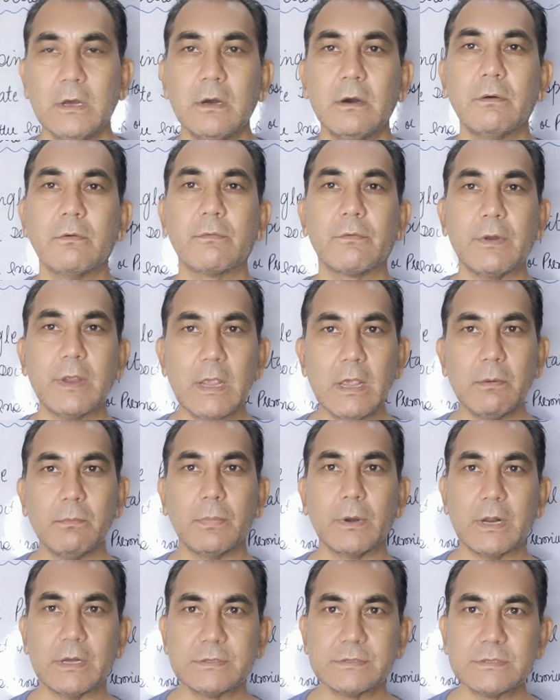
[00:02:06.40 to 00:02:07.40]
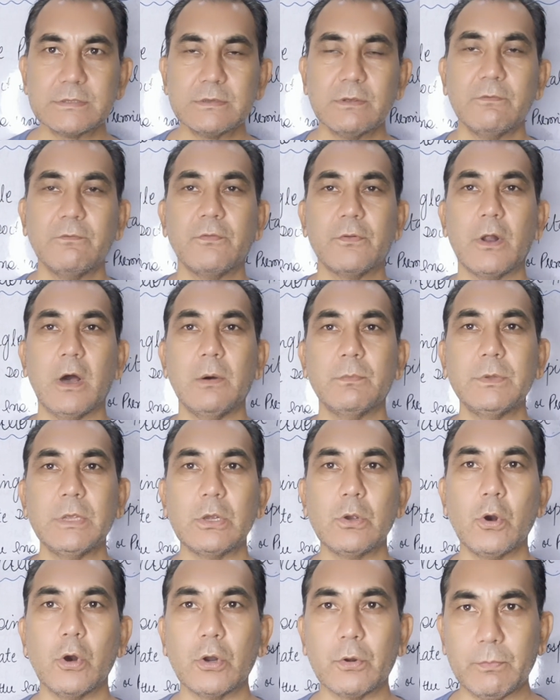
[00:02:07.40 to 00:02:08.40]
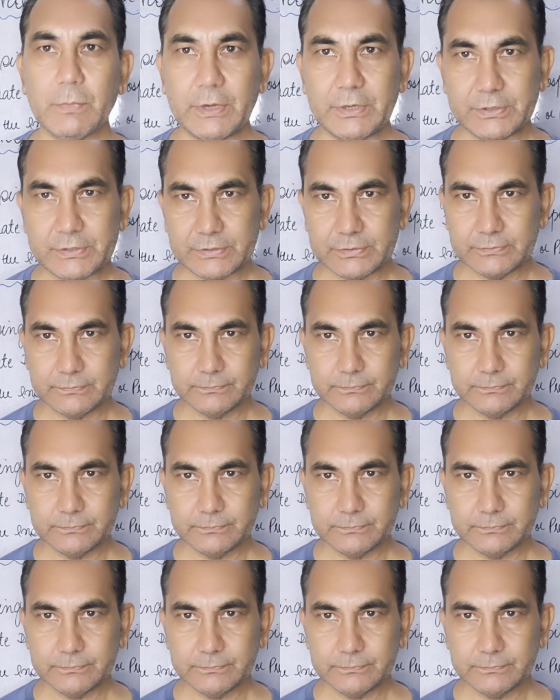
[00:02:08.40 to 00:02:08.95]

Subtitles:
reimbursed from the government.